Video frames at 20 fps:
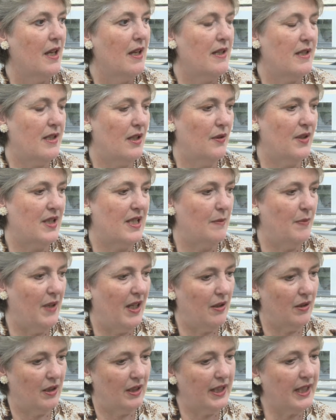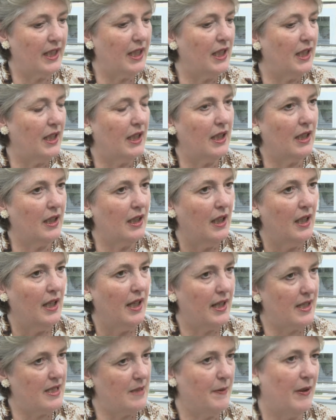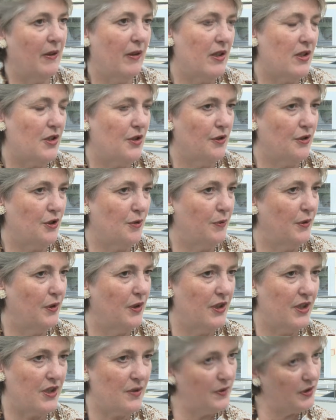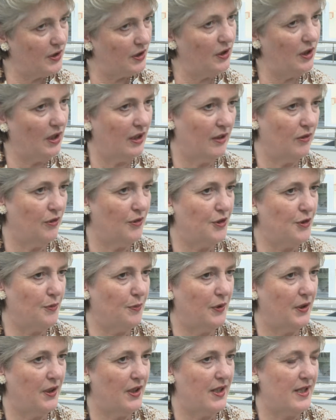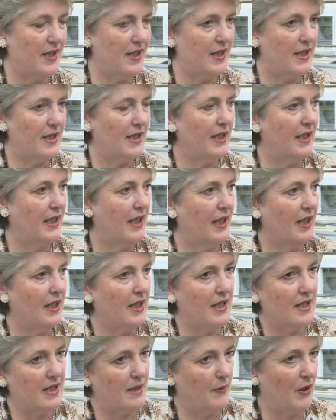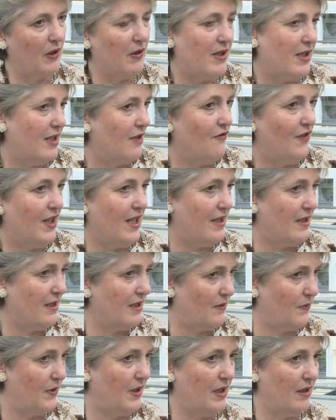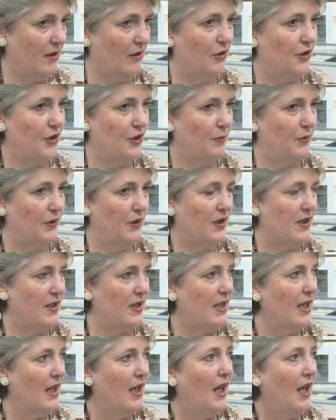So it's about linking experienced entrepreneurs with young entrepreneurs. It's linking experienced investors with young entrepreneurs.